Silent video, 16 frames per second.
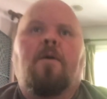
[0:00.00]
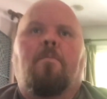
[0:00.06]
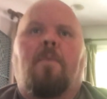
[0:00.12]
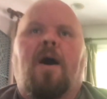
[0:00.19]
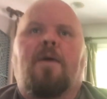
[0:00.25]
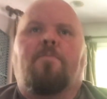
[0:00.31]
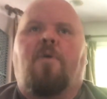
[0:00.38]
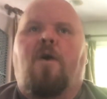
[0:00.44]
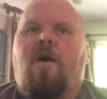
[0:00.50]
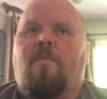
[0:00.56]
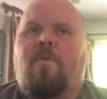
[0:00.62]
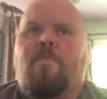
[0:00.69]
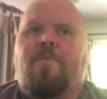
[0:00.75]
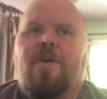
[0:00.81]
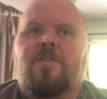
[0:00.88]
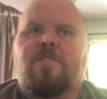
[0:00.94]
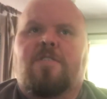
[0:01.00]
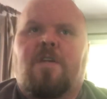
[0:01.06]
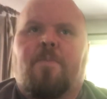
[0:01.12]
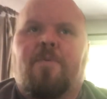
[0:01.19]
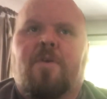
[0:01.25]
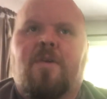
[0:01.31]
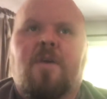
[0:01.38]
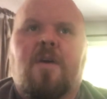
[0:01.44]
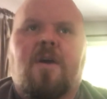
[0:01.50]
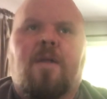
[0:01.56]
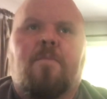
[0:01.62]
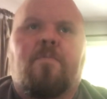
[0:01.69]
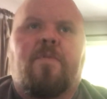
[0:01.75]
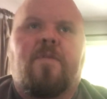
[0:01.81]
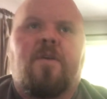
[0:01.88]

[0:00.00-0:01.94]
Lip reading: Mike Palmer picks it up again.